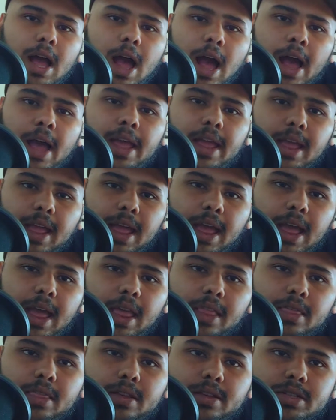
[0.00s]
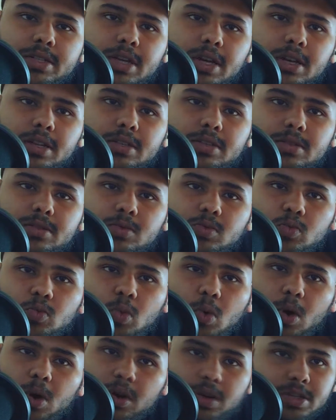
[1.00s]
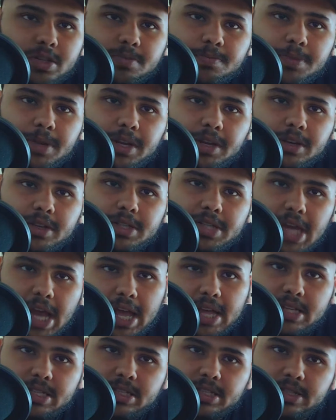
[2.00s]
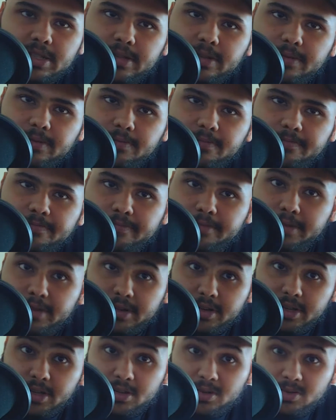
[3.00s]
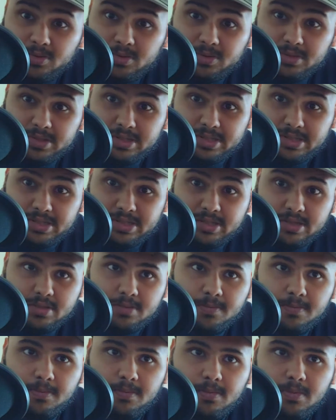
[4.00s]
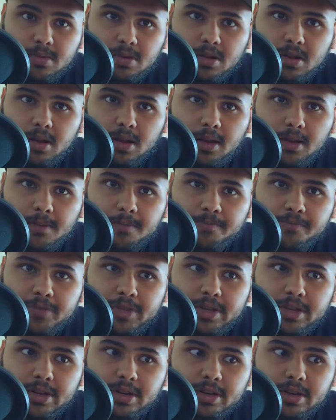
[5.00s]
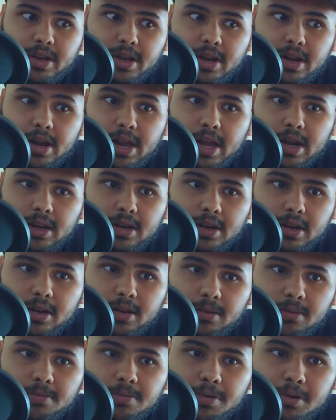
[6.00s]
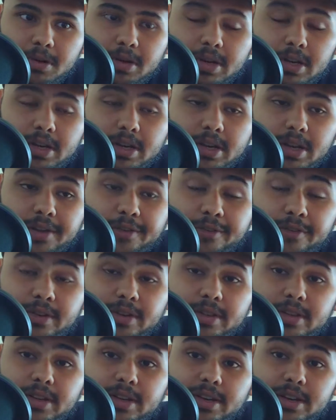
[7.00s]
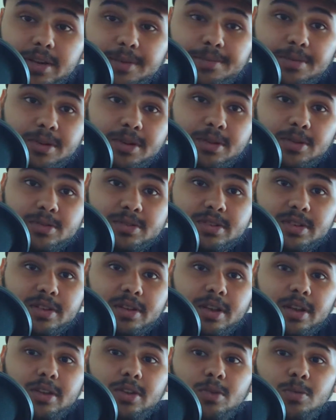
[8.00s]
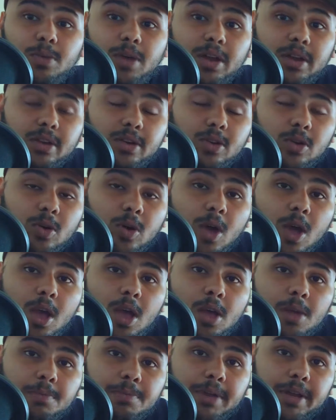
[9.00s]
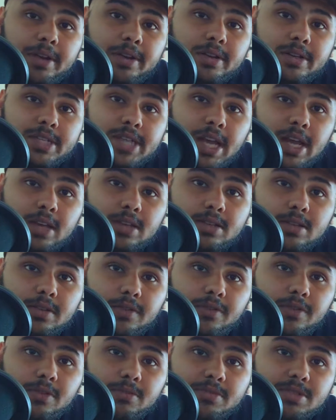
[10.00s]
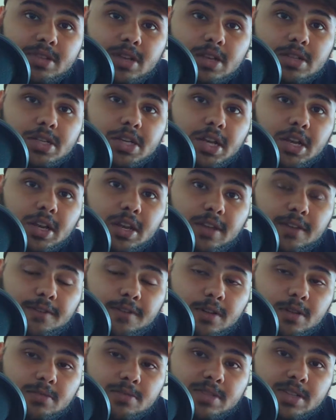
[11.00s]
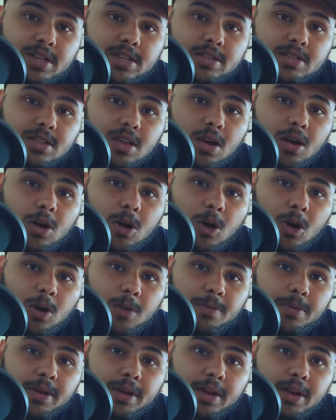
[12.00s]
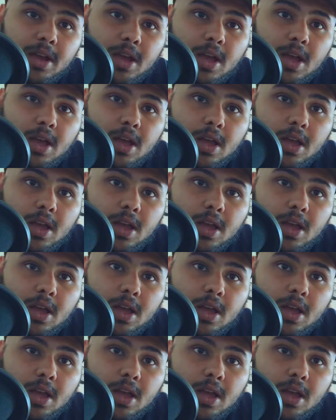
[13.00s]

I had the chance to watch Peter Jackson produced. He didn't direct it, but he definitely did produce it. And you might know Peter Jackson from such indie films as The Hobbit,